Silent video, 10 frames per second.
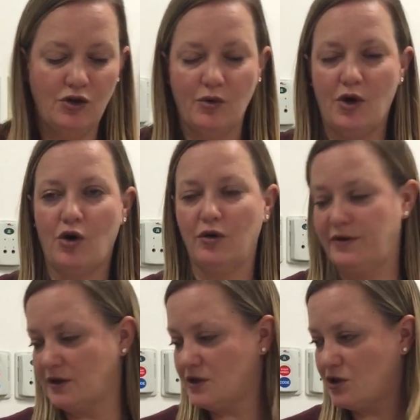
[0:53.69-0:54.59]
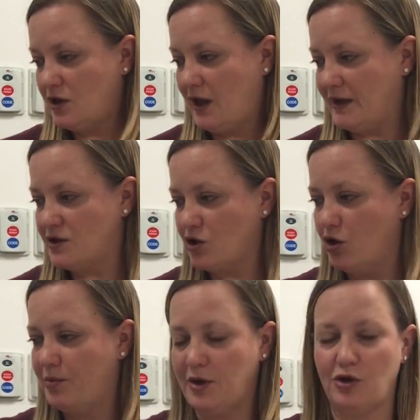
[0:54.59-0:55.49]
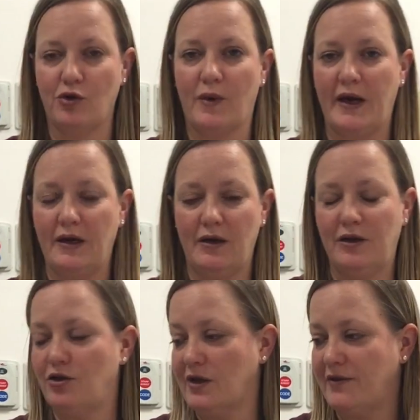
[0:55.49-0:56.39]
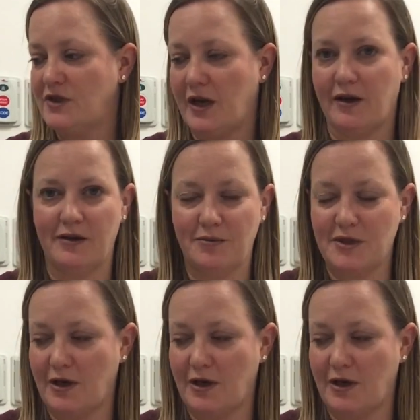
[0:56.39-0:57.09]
You will hold the glide scope in your left hand,